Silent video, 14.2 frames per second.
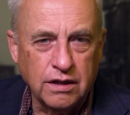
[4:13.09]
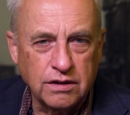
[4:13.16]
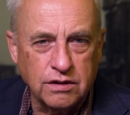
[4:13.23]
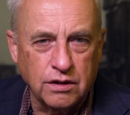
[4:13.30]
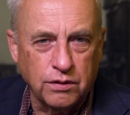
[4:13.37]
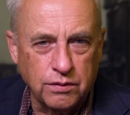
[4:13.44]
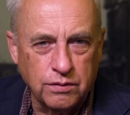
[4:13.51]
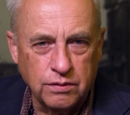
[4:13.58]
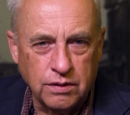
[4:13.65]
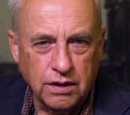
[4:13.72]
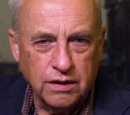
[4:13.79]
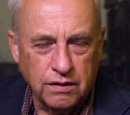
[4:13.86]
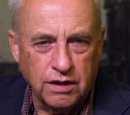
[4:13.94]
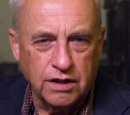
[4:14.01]
So
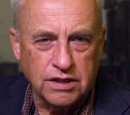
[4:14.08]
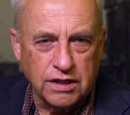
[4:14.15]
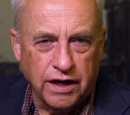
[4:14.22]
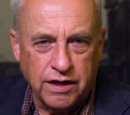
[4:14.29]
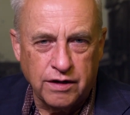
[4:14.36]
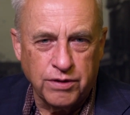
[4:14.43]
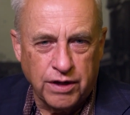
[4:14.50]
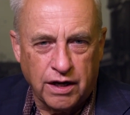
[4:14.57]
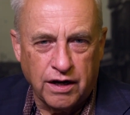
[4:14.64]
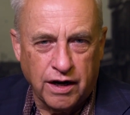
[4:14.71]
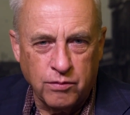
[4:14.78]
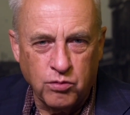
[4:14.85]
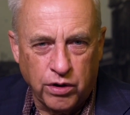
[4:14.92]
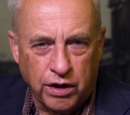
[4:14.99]
this item that
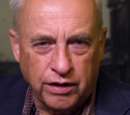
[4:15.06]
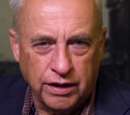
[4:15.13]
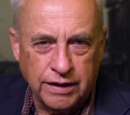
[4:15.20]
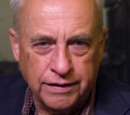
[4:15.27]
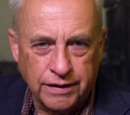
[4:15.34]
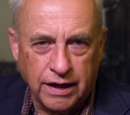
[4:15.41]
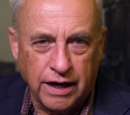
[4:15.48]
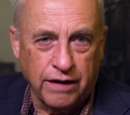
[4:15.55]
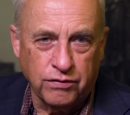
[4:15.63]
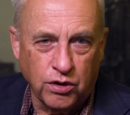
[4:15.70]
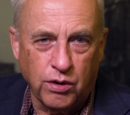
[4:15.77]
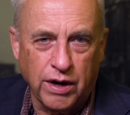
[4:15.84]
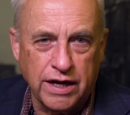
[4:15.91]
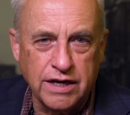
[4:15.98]
I'm wearing, I have
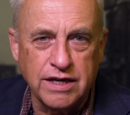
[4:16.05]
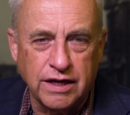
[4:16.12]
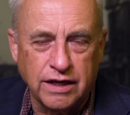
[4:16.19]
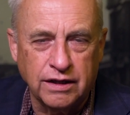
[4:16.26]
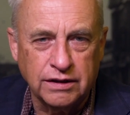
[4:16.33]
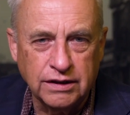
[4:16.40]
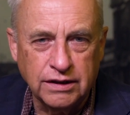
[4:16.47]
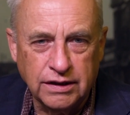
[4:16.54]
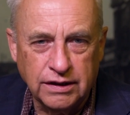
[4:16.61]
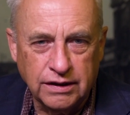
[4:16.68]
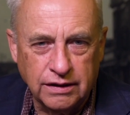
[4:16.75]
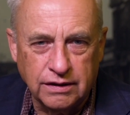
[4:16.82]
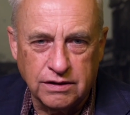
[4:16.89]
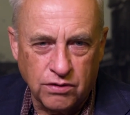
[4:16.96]
no idea,
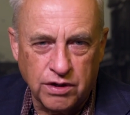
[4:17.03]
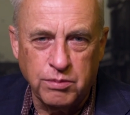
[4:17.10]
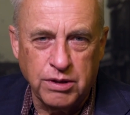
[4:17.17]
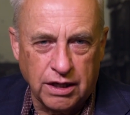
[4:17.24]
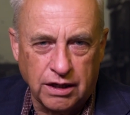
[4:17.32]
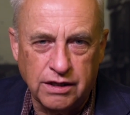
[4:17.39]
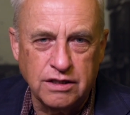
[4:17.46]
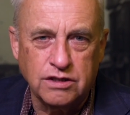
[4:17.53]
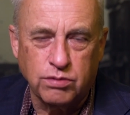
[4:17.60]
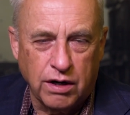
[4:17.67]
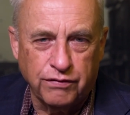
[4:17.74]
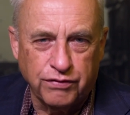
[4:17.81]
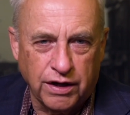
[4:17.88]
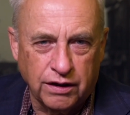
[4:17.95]
it's going to be at least
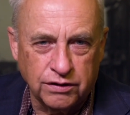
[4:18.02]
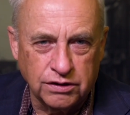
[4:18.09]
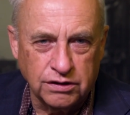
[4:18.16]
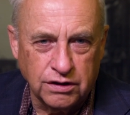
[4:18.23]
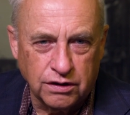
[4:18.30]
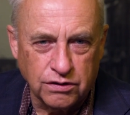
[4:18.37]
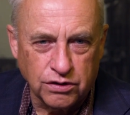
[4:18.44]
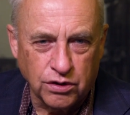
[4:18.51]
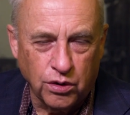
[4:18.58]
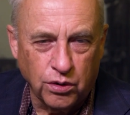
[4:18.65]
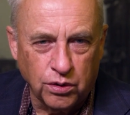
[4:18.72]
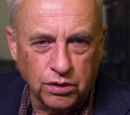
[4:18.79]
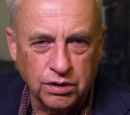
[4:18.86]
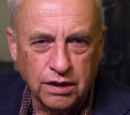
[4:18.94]
12,000 years
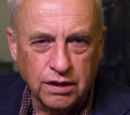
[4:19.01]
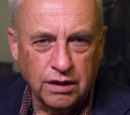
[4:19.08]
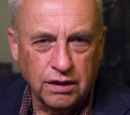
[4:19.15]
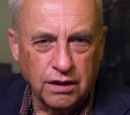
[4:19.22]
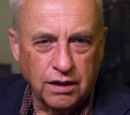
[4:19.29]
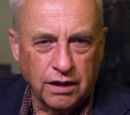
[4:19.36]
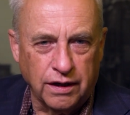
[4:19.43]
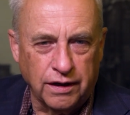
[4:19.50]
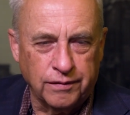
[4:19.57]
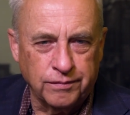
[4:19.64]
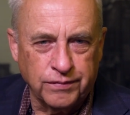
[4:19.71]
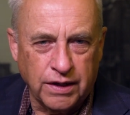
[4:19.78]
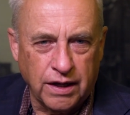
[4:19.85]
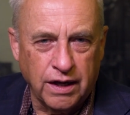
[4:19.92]
old,
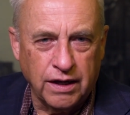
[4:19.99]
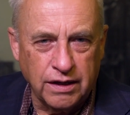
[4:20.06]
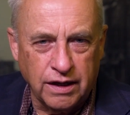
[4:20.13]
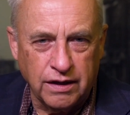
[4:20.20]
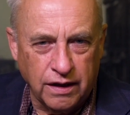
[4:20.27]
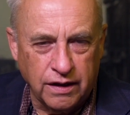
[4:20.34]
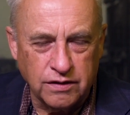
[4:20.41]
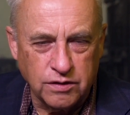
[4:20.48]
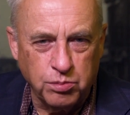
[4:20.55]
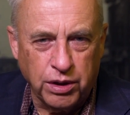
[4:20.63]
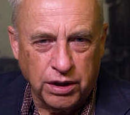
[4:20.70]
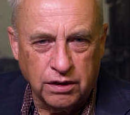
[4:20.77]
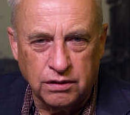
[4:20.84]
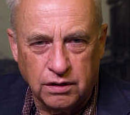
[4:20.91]
and it has
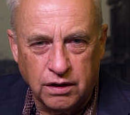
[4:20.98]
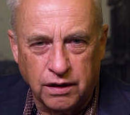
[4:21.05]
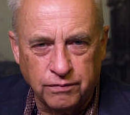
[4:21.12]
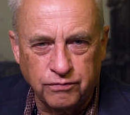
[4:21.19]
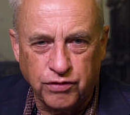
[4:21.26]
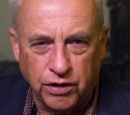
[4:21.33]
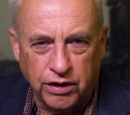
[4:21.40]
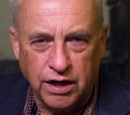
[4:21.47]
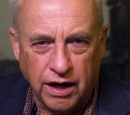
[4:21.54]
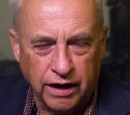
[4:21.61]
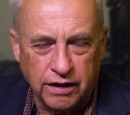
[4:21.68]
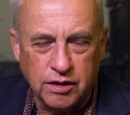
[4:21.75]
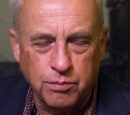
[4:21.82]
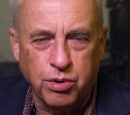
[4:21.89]
been very
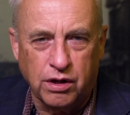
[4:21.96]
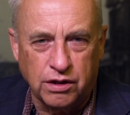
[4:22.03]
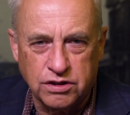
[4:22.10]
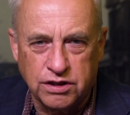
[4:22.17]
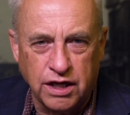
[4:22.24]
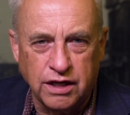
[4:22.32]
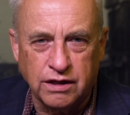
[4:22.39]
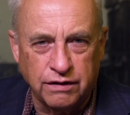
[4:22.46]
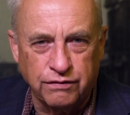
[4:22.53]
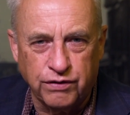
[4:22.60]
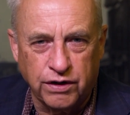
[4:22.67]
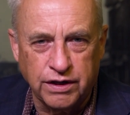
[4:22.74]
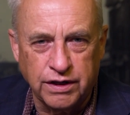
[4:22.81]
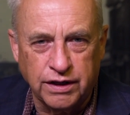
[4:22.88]
highly polished, taken a
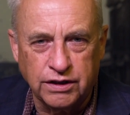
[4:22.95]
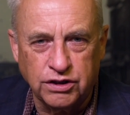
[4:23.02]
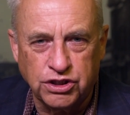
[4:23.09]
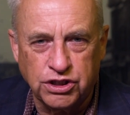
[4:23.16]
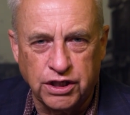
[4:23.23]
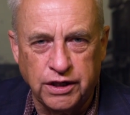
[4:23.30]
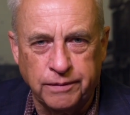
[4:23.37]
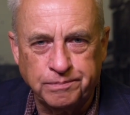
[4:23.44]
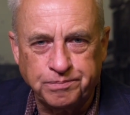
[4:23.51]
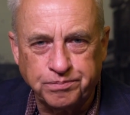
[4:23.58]
very nice sheen.